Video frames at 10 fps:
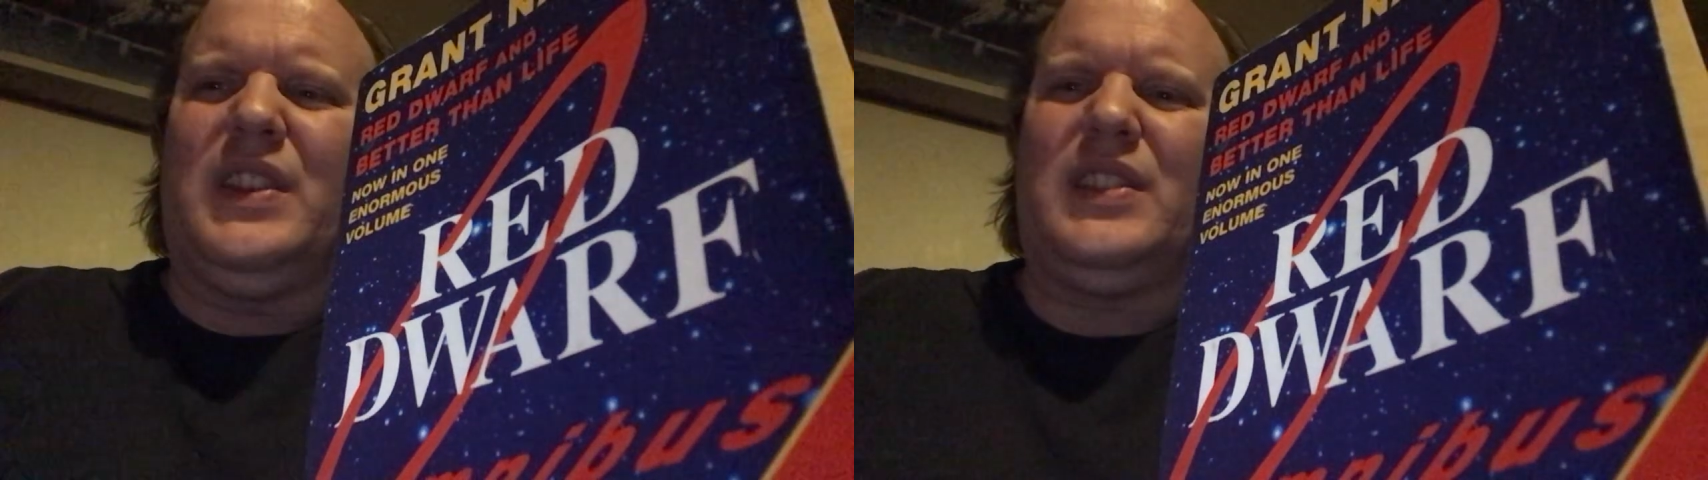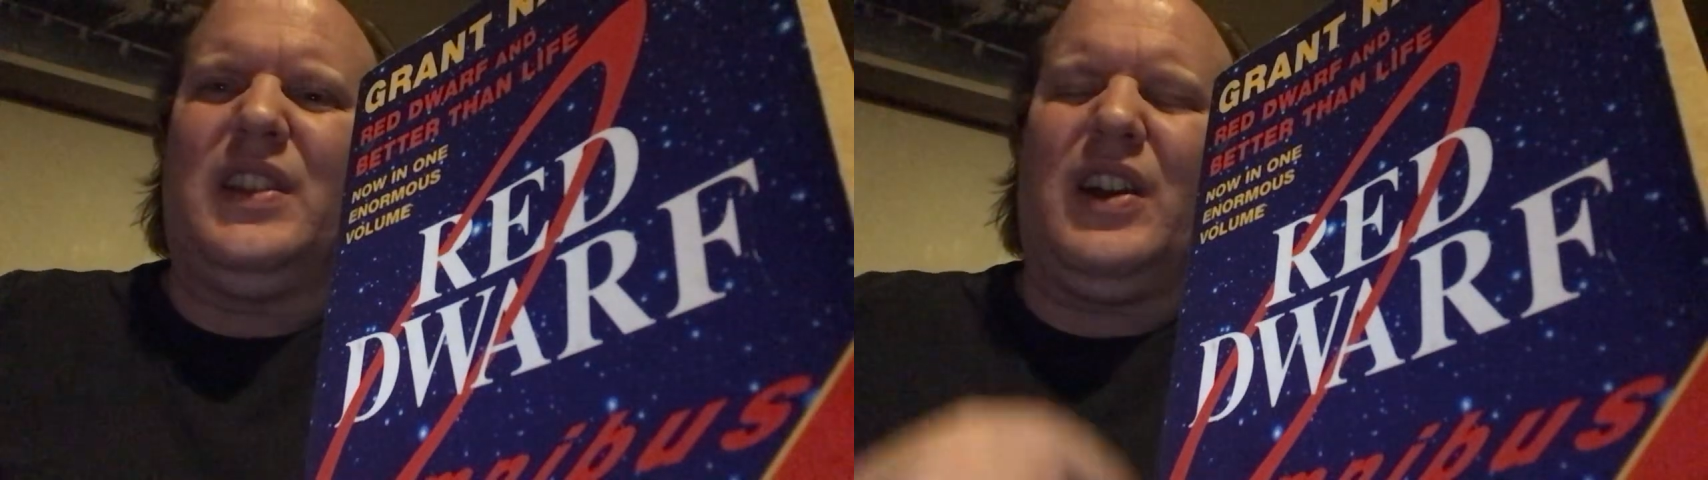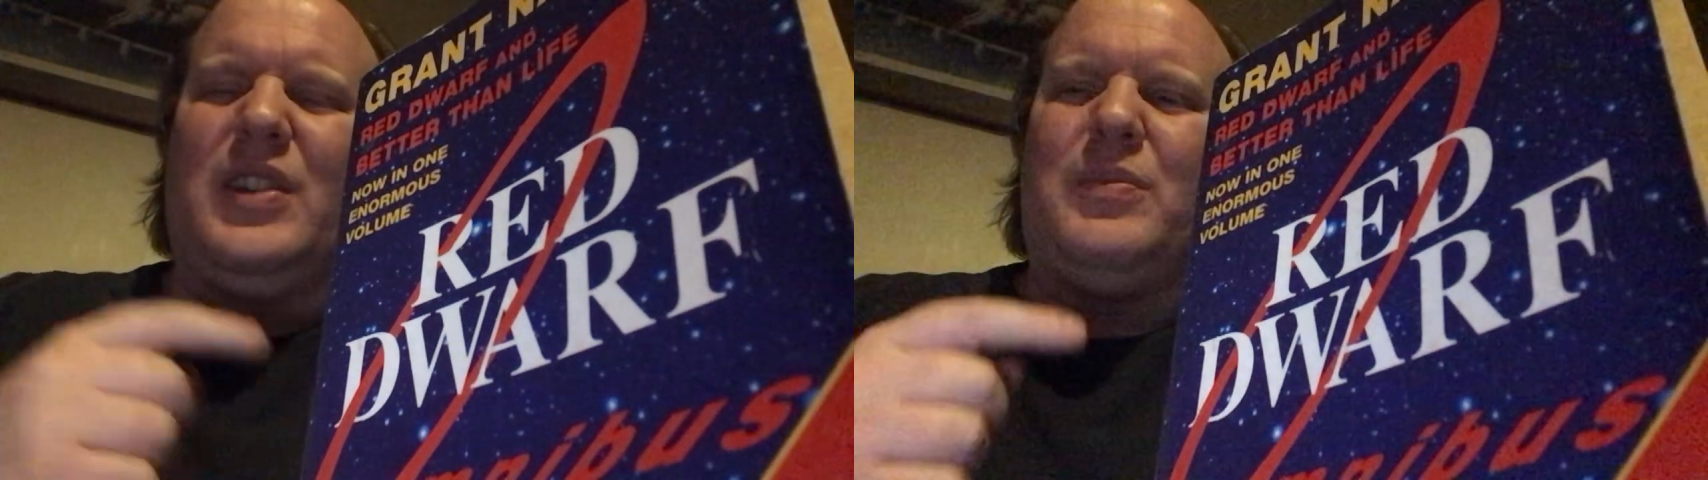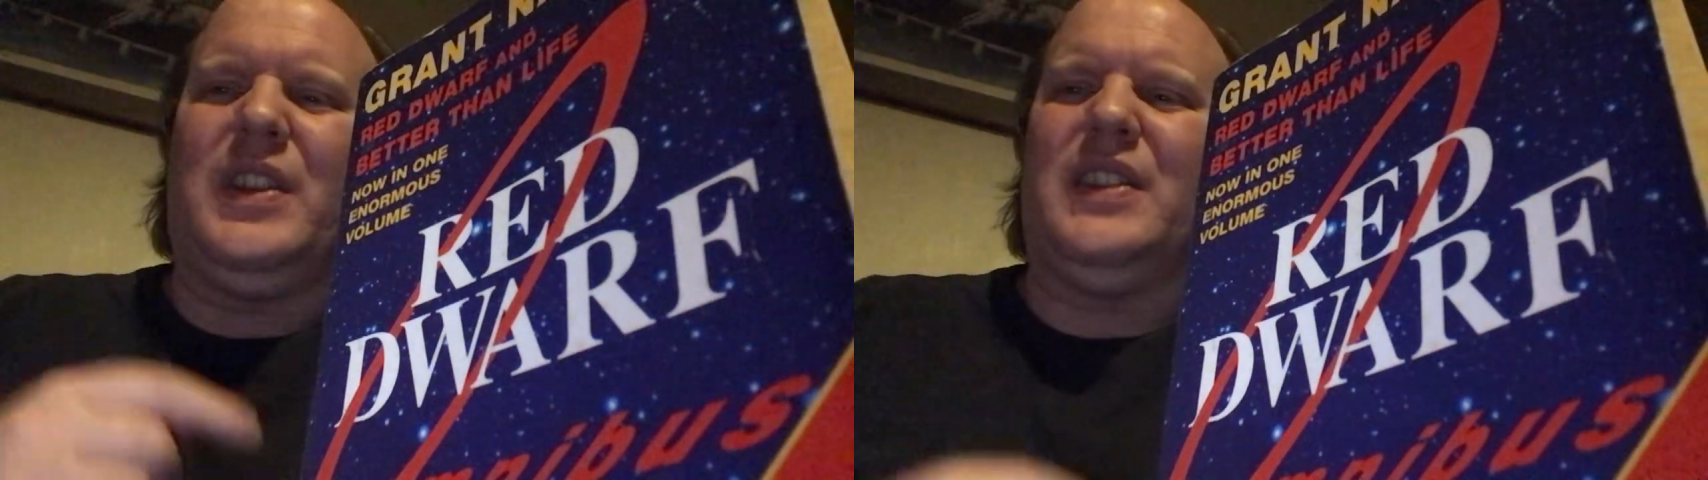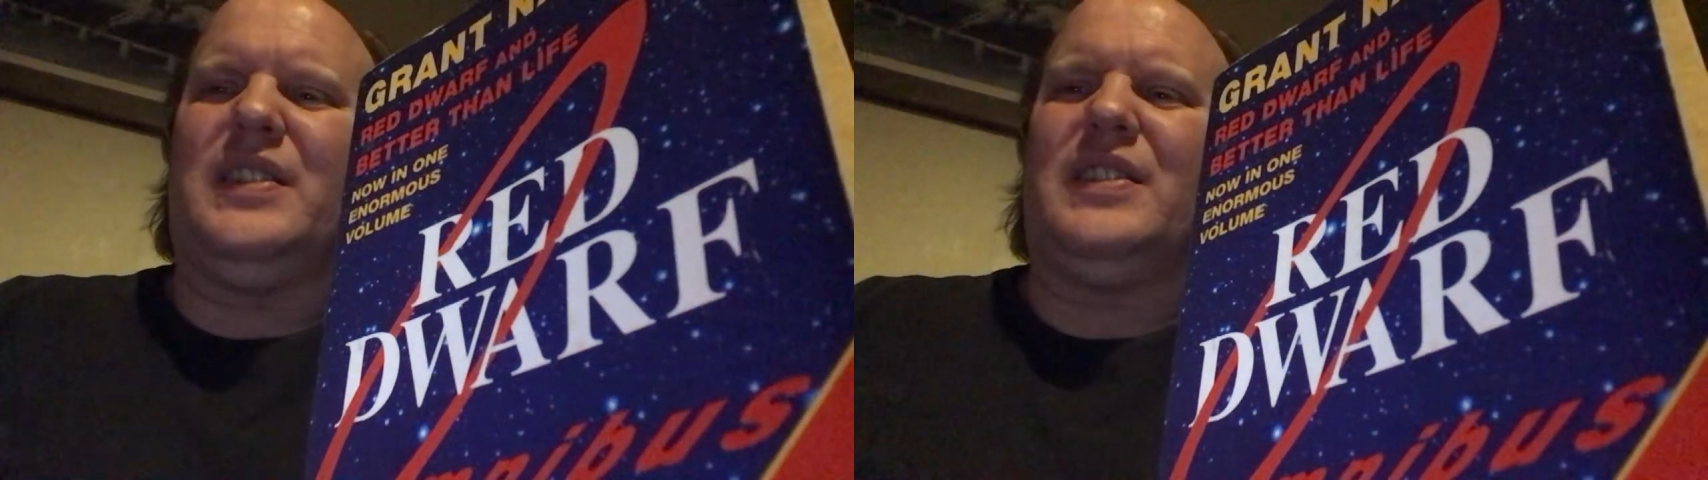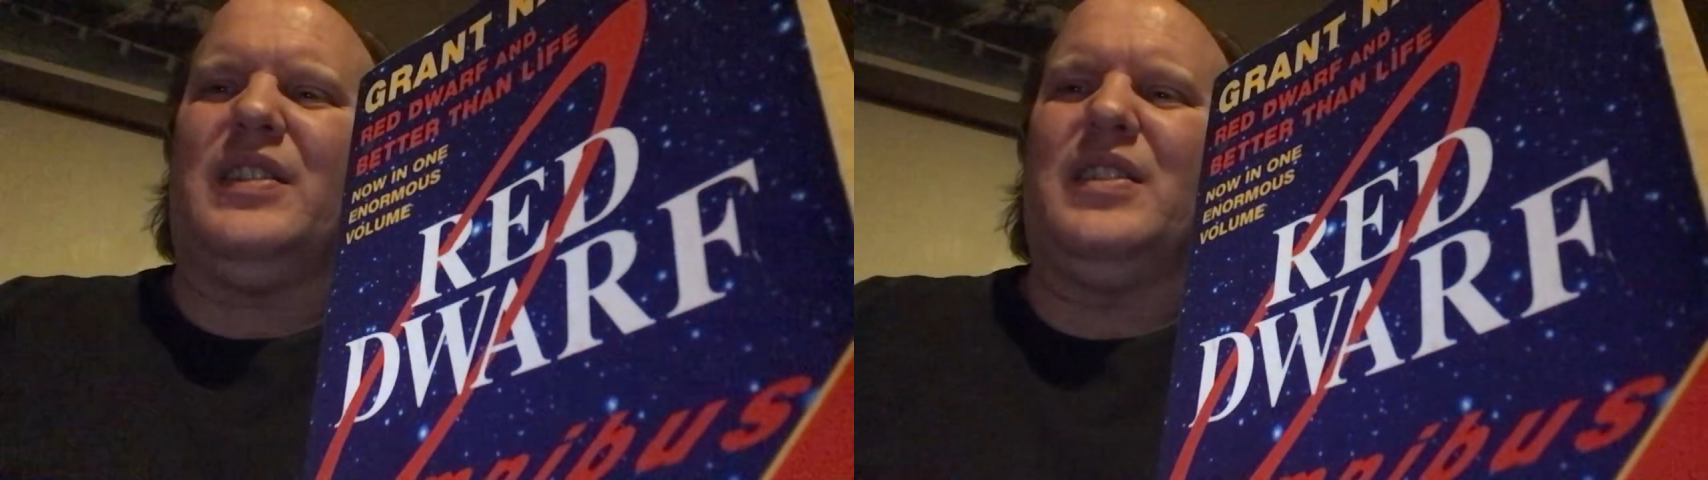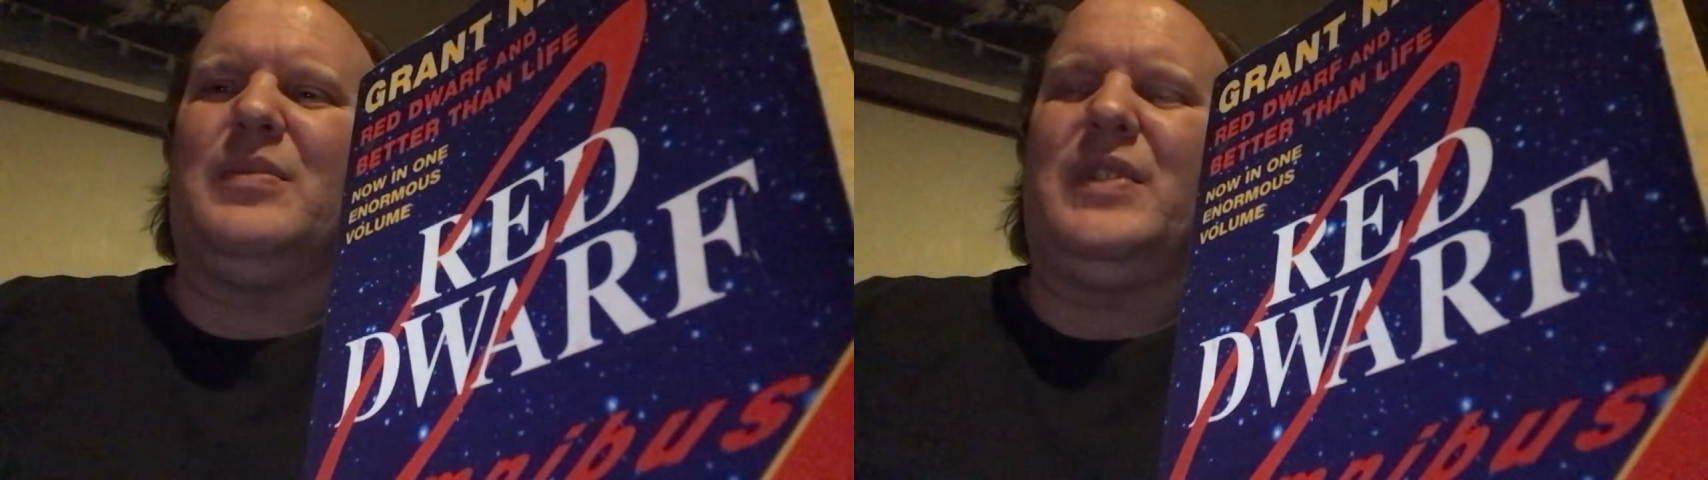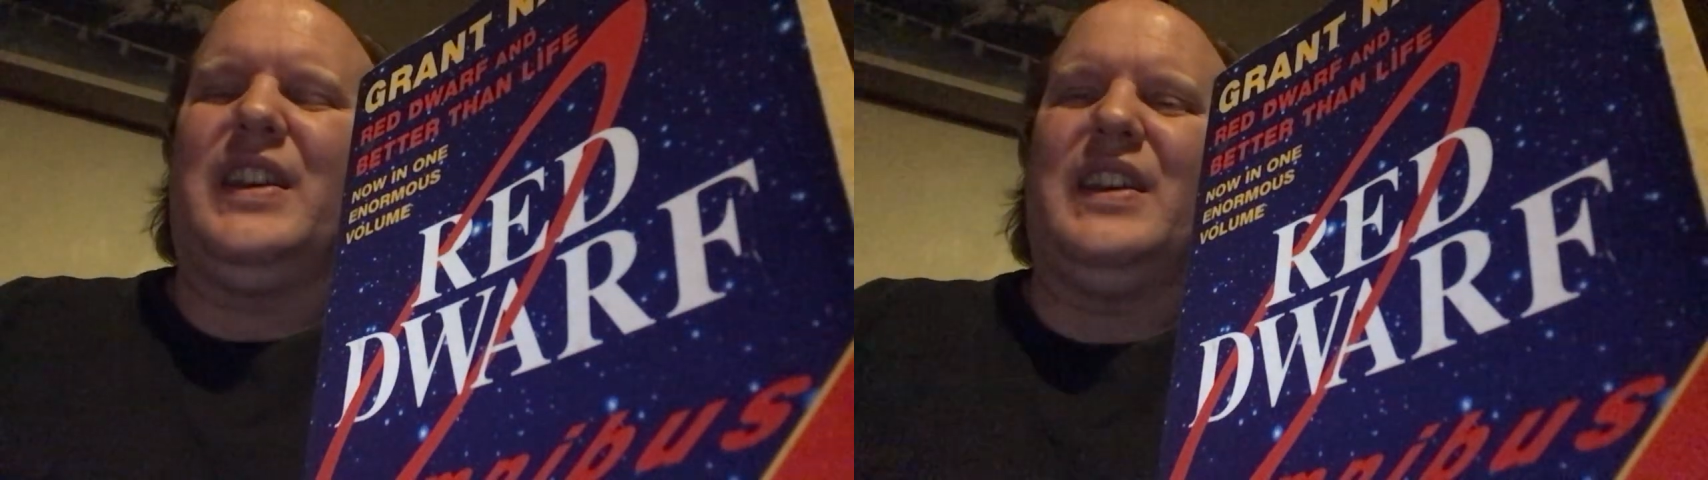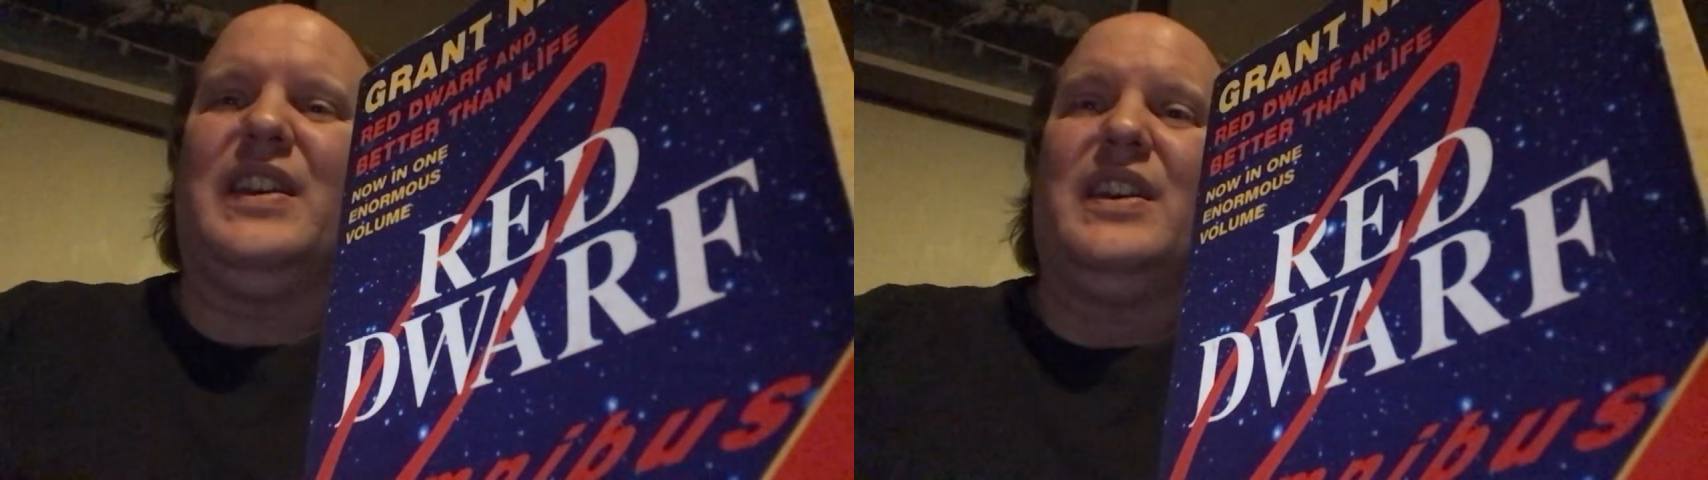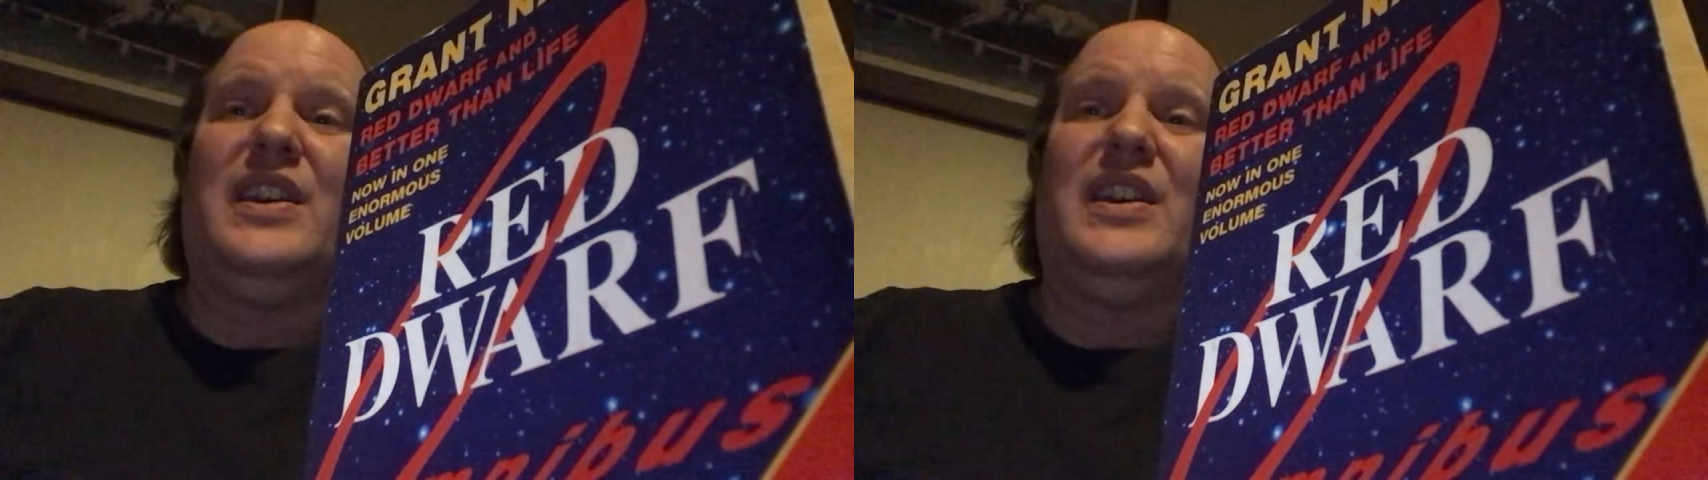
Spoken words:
there's a light bee inside him? Yeah.